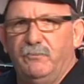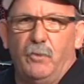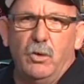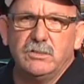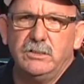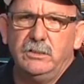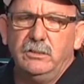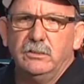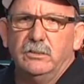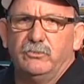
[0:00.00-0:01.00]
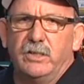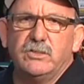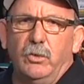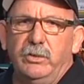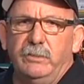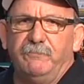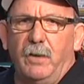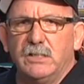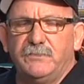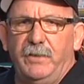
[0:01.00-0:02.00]
frozen, trisodium
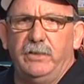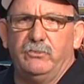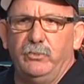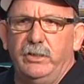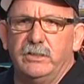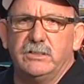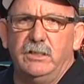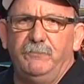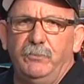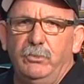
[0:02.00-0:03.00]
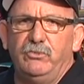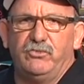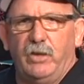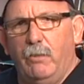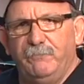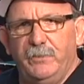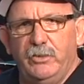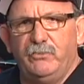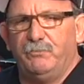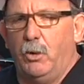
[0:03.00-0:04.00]
phosphate treated seafood,
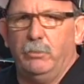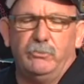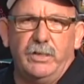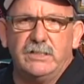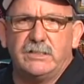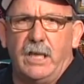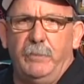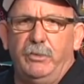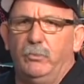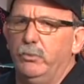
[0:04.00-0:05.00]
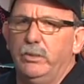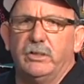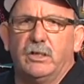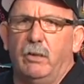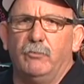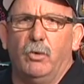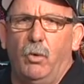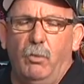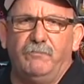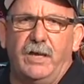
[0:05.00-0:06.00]
shellfish, farm-raised salmon. We're going to cover a
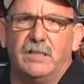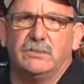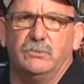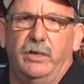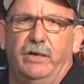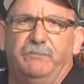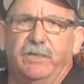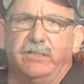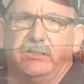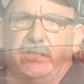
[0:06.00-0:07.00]
whole vast array of things